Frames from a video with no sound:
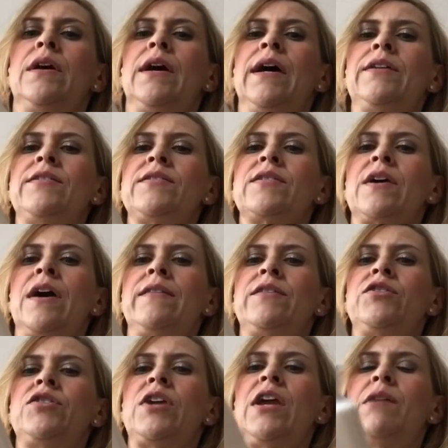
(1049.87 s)
I just got the
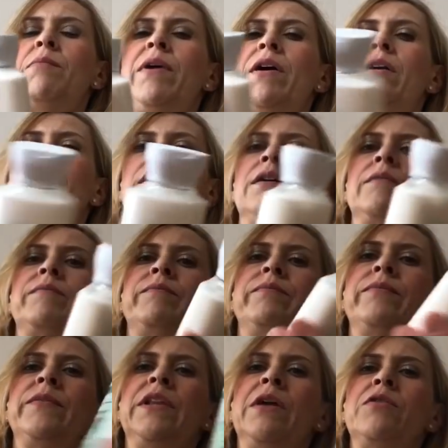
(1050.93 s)
shea butter
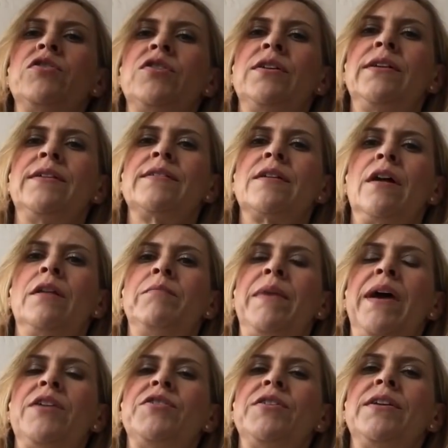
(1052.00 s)
lotion. It's called
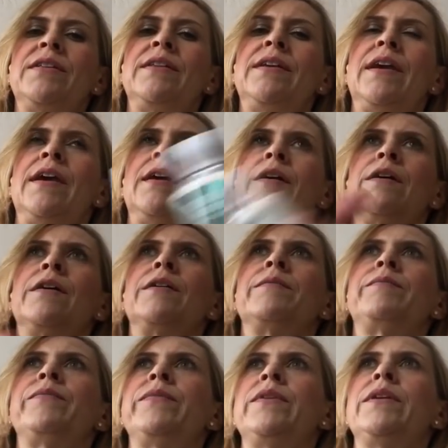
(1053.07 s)
Magic in the Air.
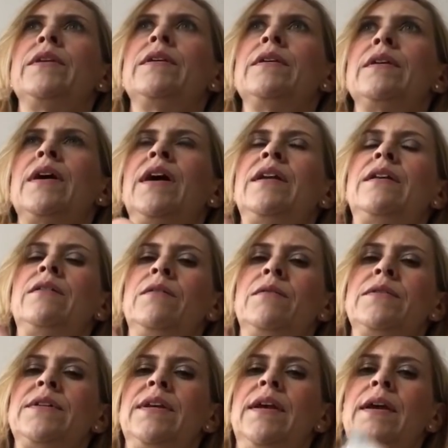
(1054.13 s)
I didn't know
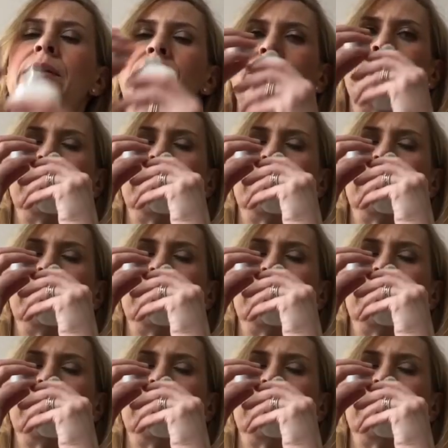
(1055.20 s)
what to get.